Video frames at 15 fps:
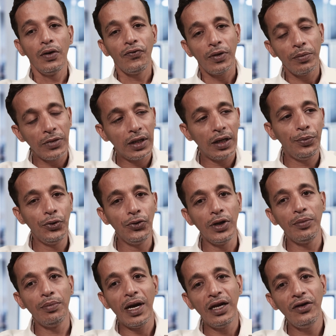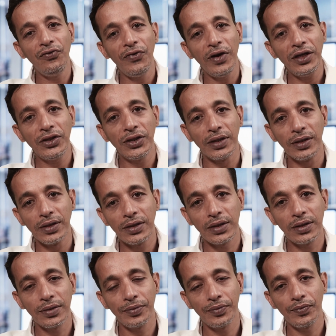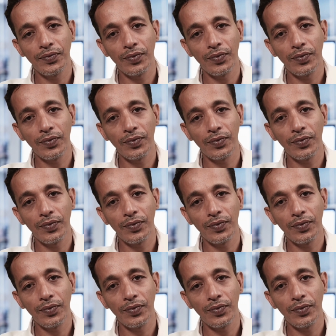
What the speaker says: From the reputed manufacturers,